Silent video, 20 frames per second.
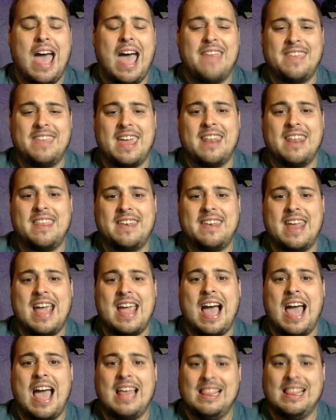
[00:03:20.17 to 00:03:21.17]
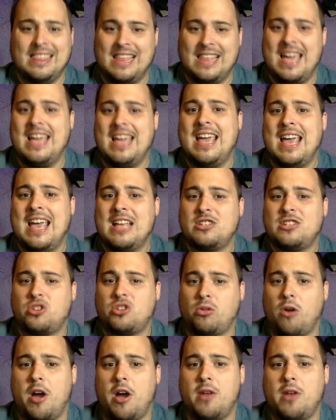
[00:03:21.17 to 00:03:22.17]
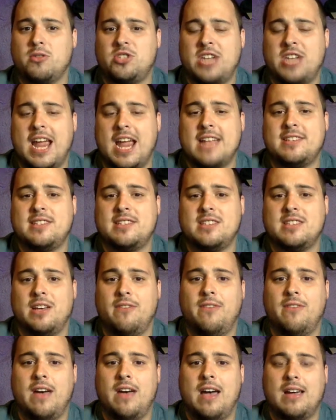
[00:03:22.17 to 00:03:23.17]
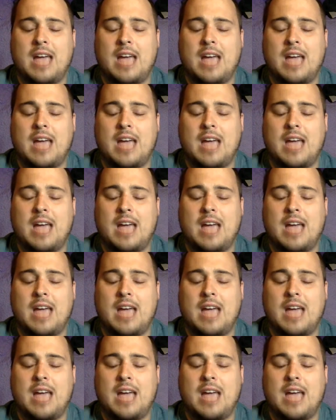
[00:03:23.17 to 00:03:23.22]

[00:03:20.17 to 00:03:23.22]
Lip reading: at the end of the day, I like Toronto's chances of